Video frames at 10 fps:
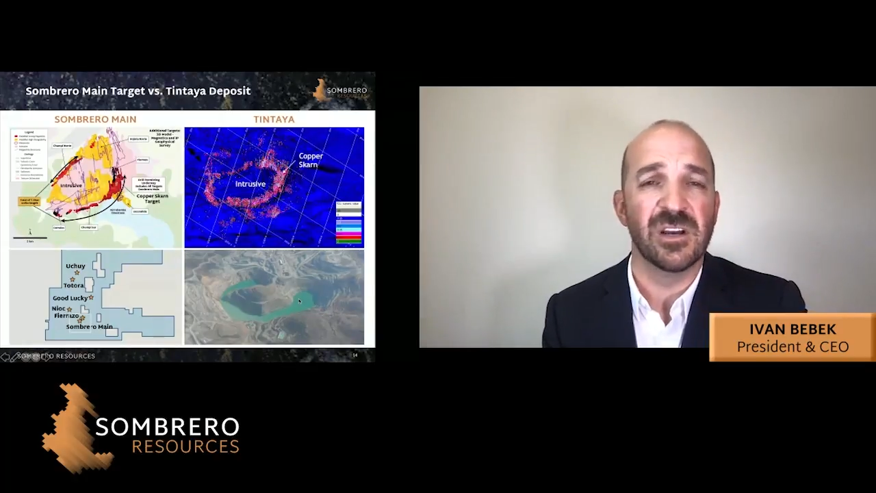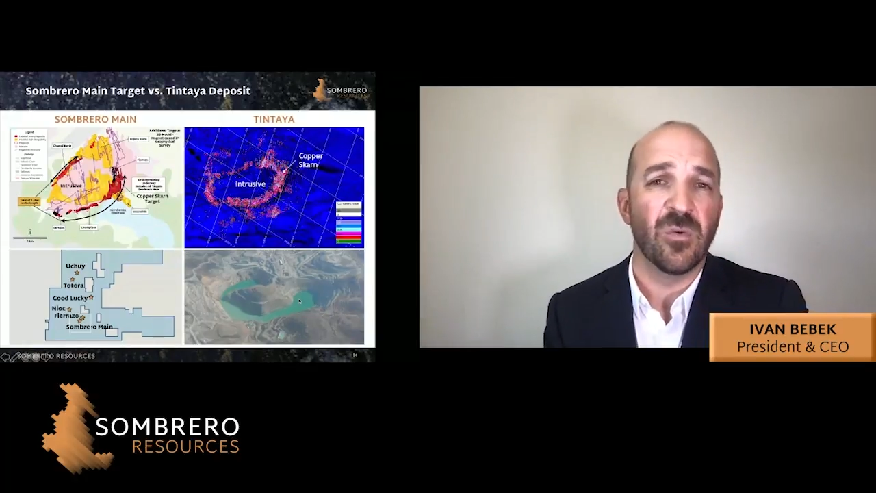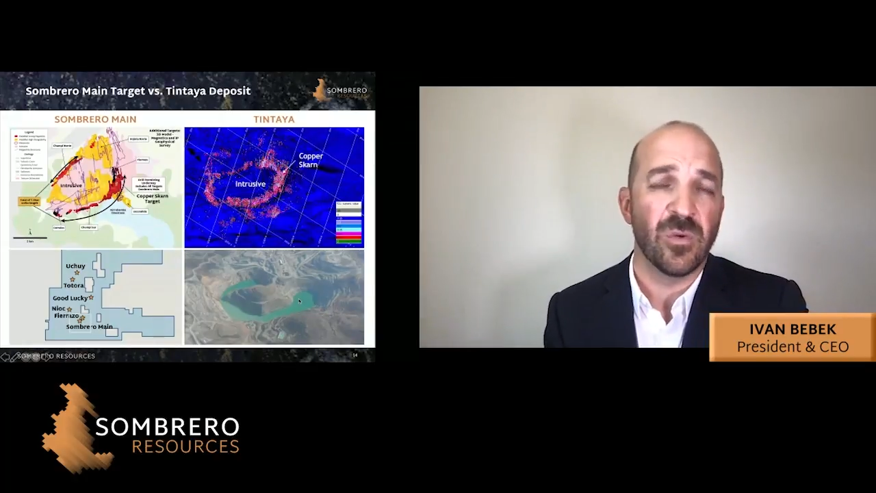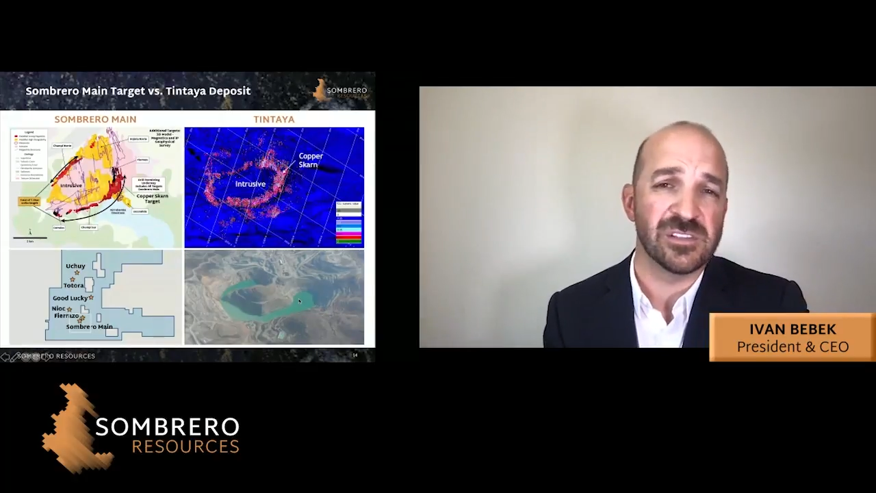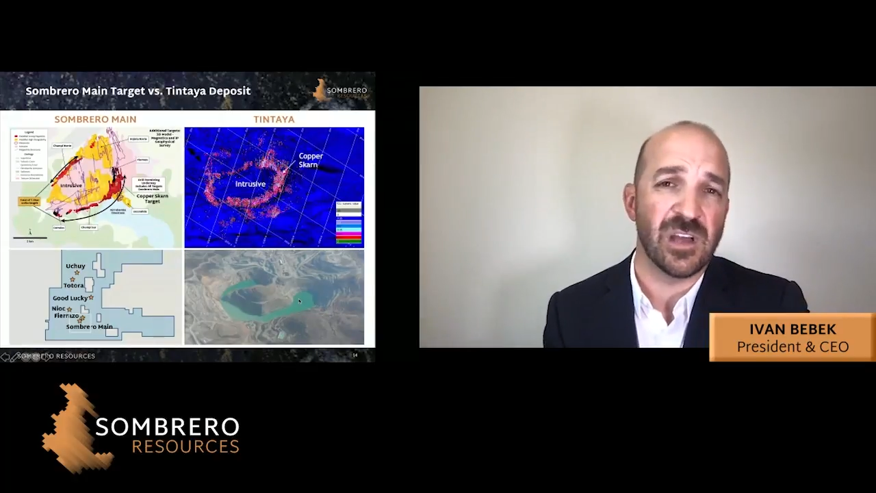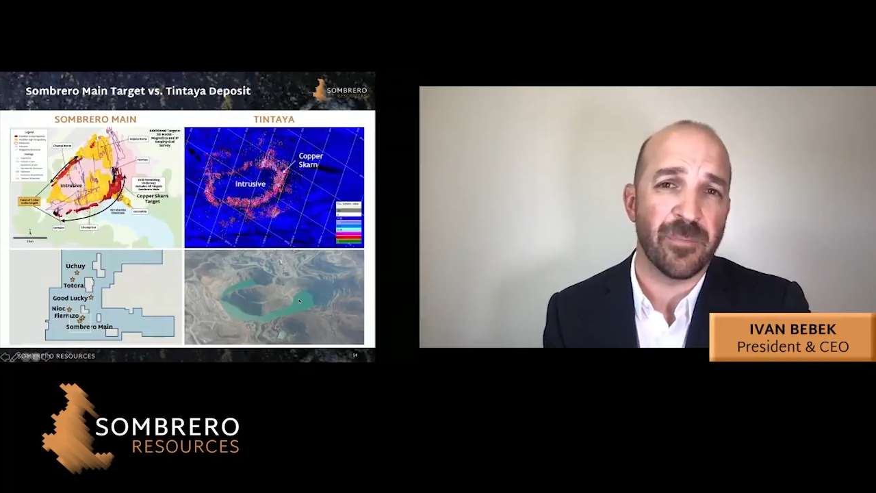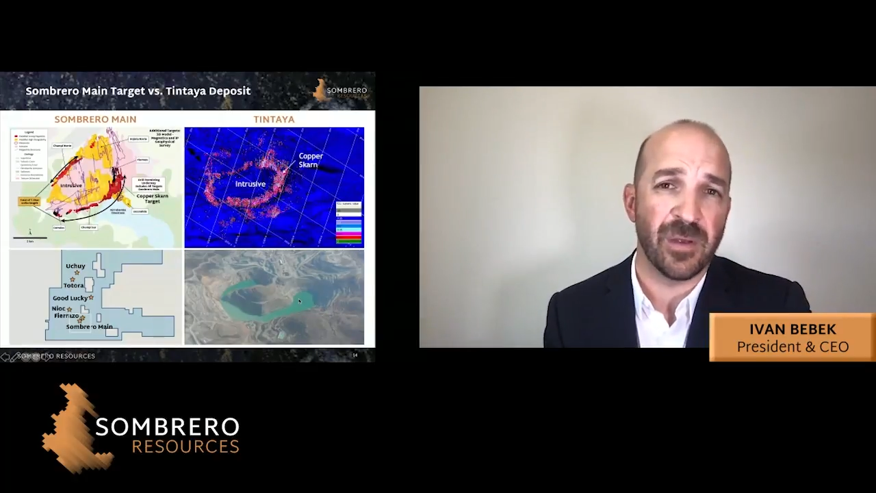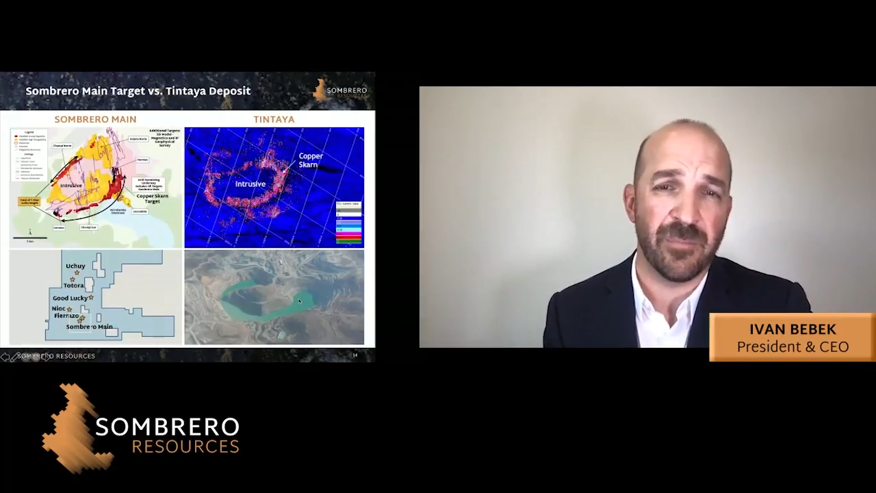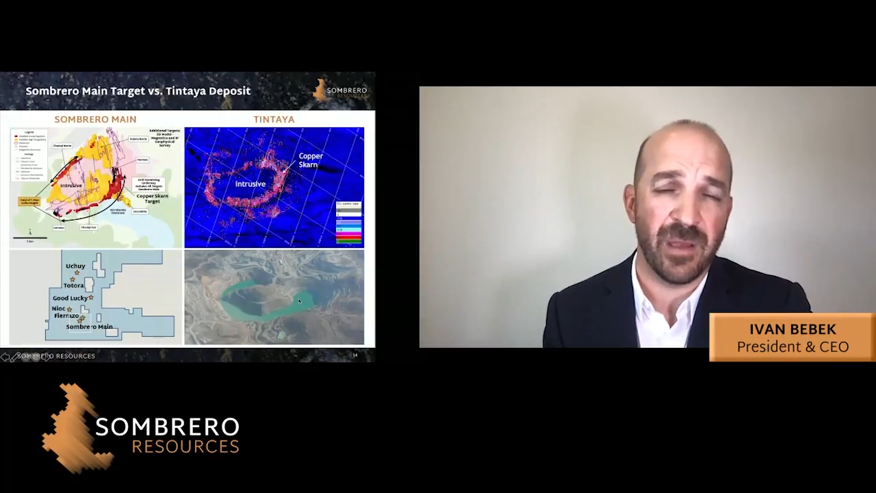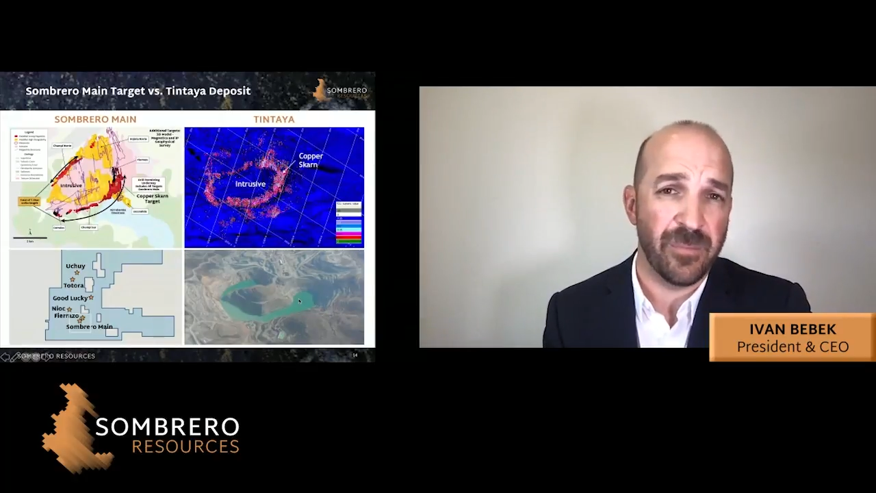once
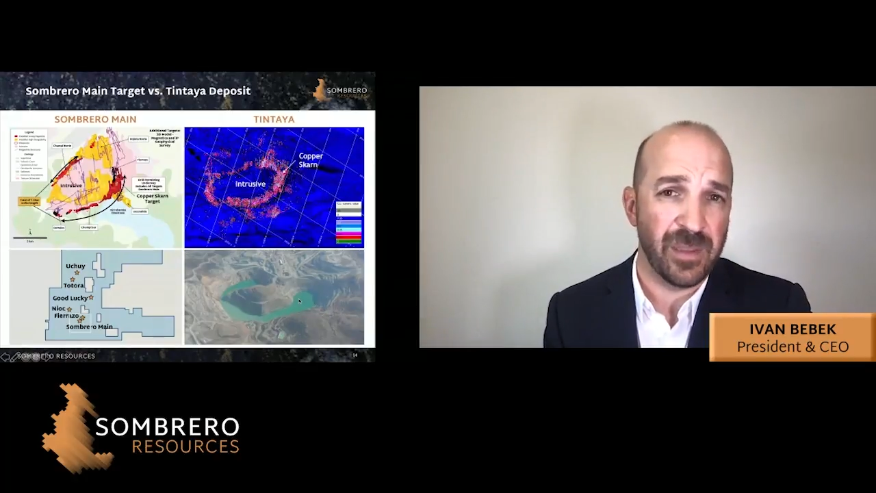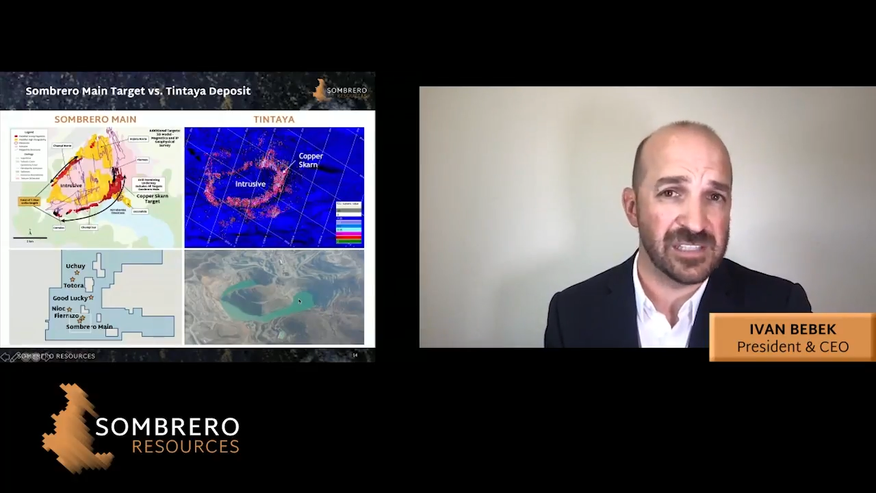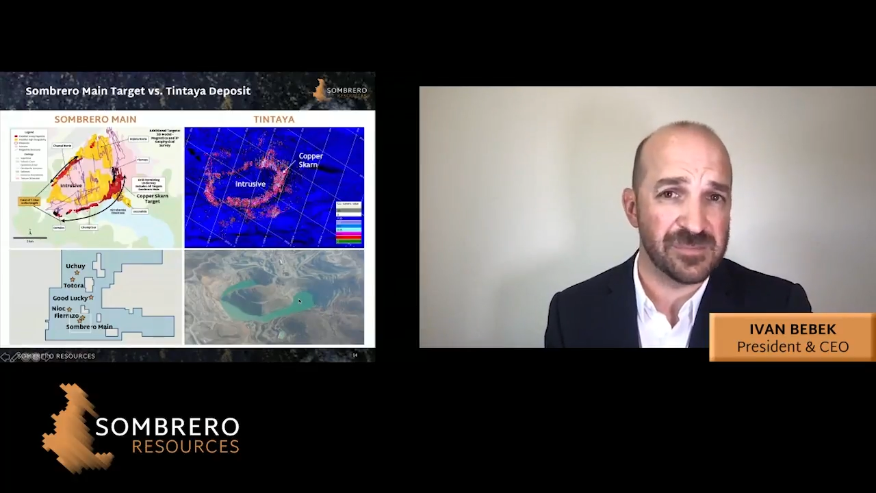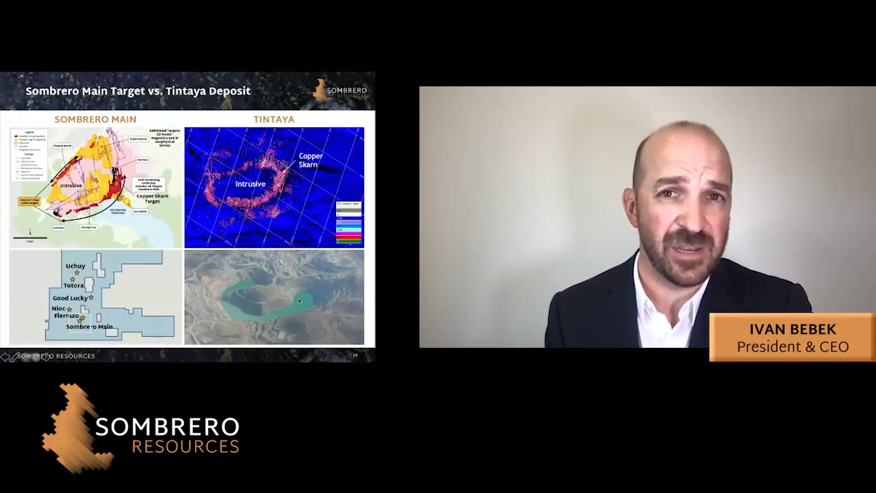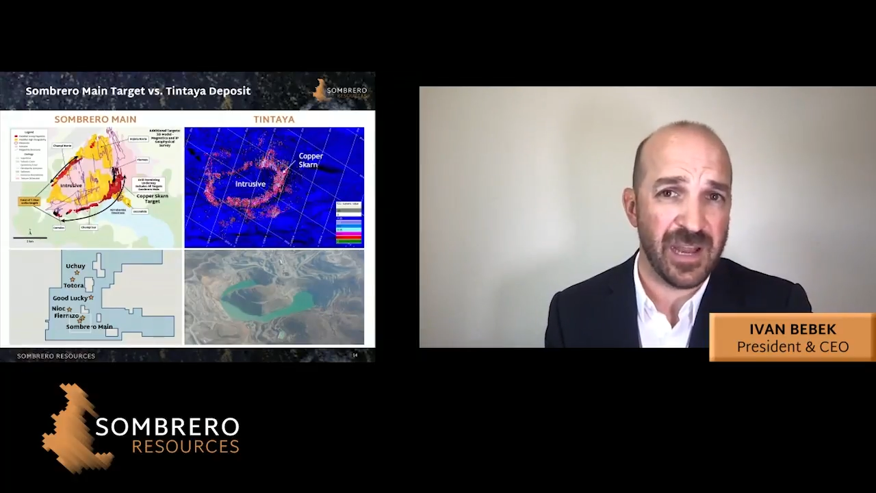operated by BHP,